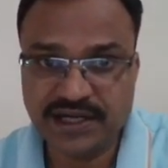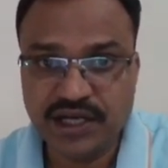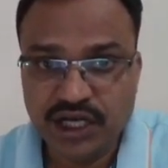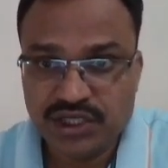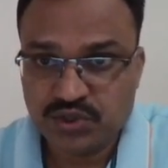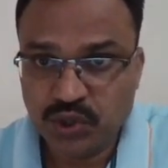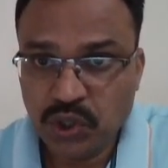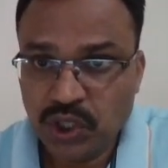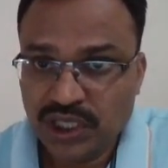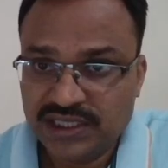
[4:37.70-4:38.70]
right so
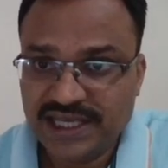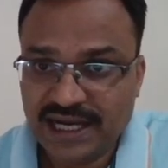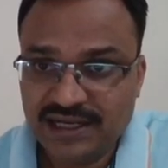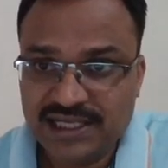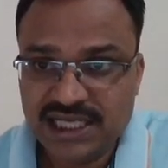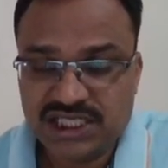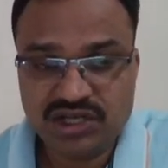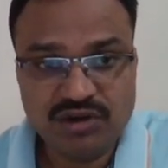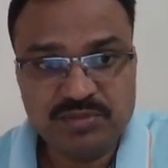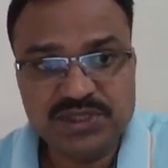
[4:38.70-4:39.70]
the
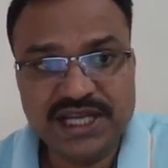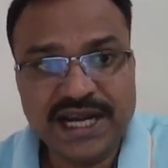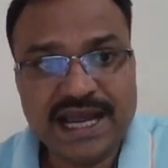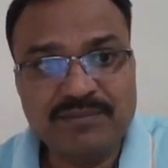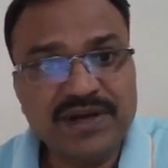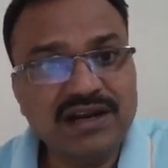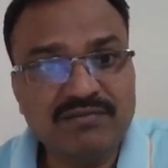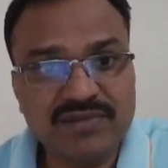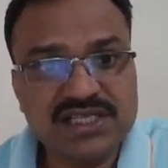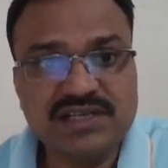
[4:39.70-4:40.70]
alteration of share capital
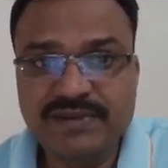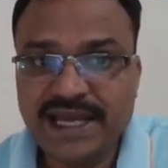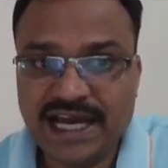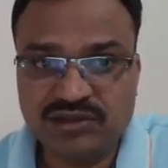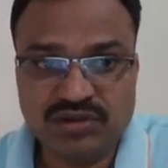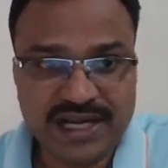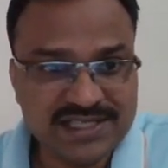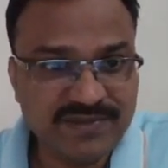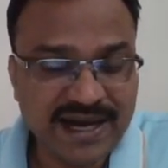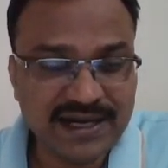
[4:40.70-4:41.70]
must be
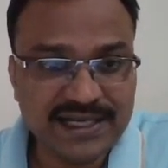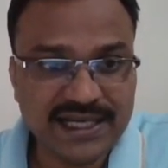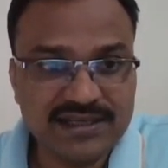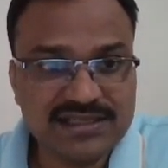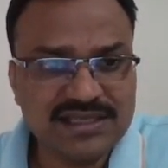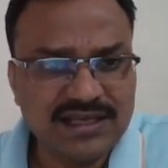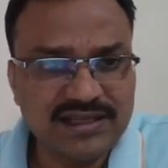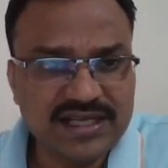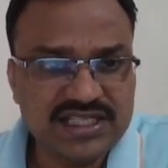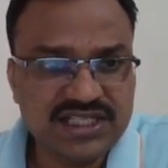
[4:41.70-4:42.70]
authorized by articles
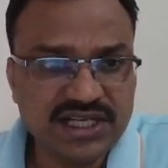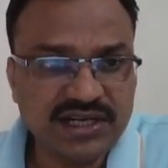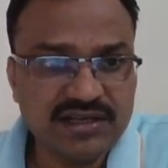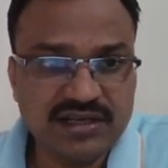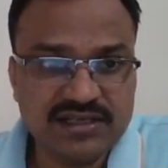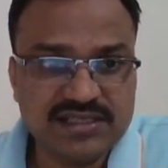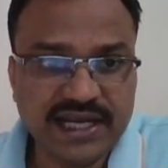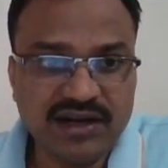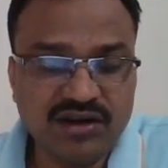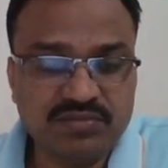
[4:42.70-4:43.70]
then share uh,
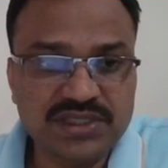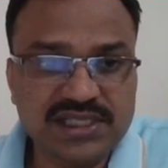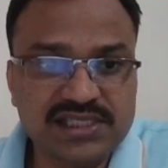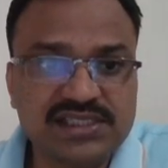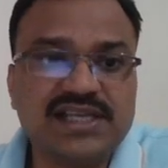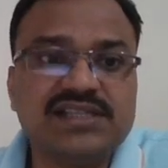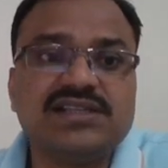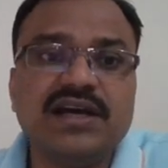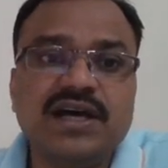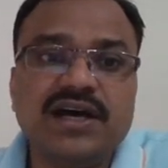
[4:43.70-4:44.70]
second option
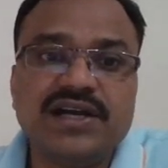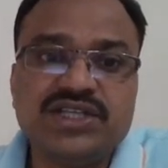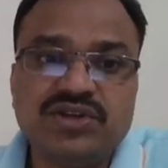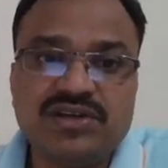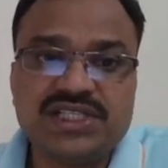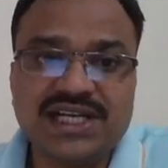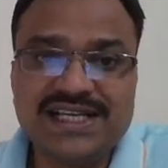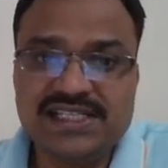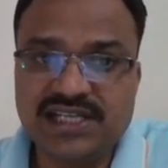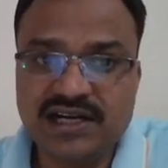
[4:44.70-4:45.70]
says resolution
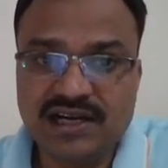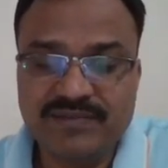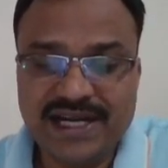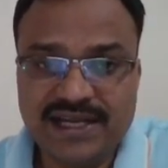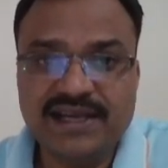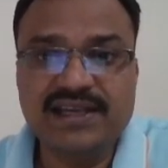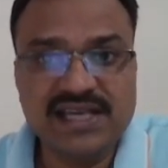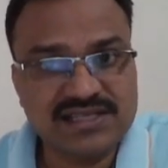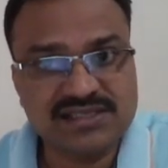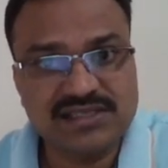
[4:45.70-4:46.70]
in general meeting
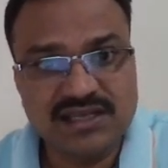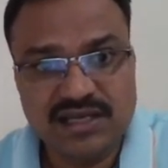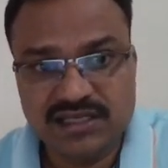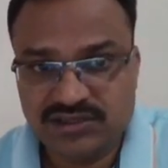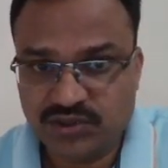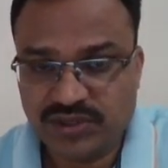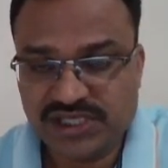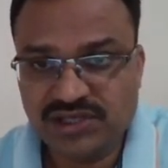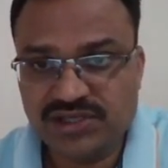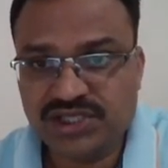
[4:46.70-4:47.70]
yes so
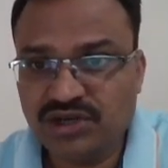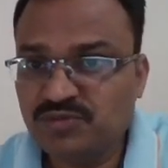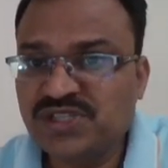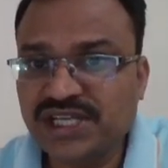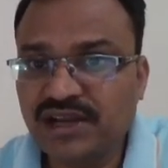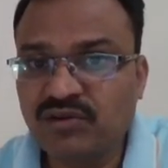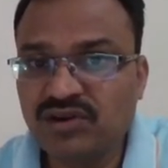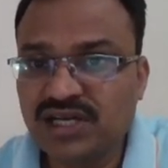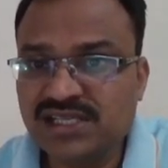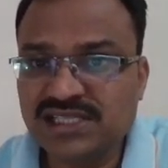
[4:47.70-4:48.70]
resolution of
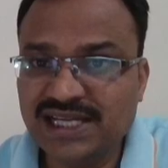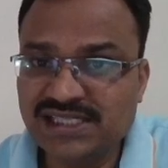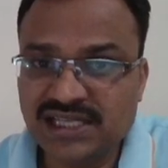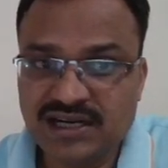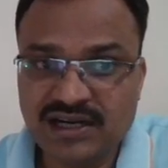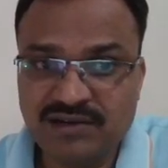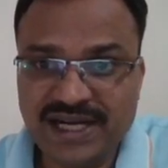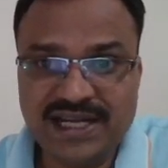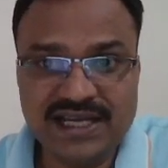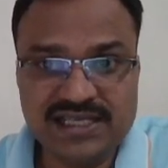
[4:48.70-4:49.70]
shareholders in general
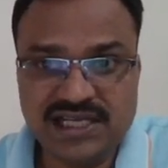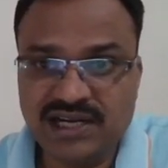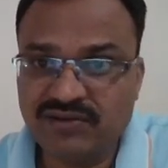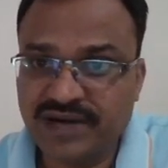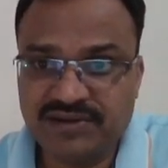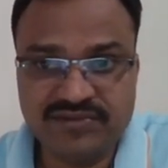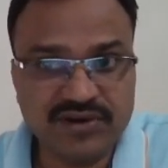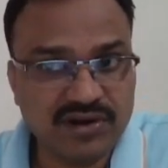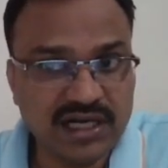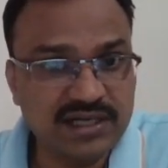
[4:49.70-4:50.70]
meeting is required
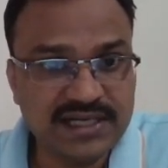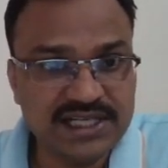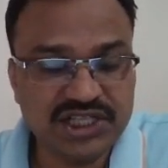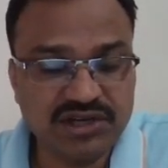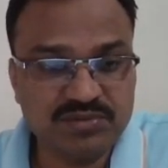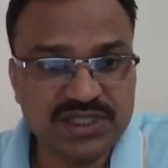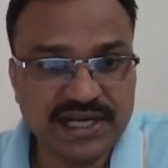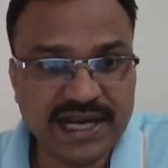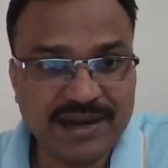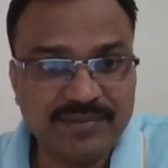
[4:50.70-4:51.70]
for alteration of
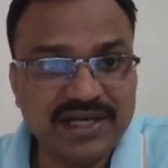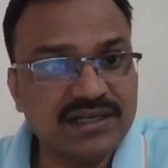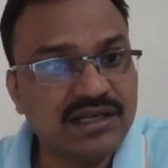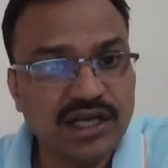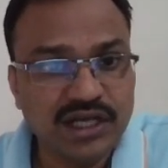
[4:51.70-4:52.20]
share capital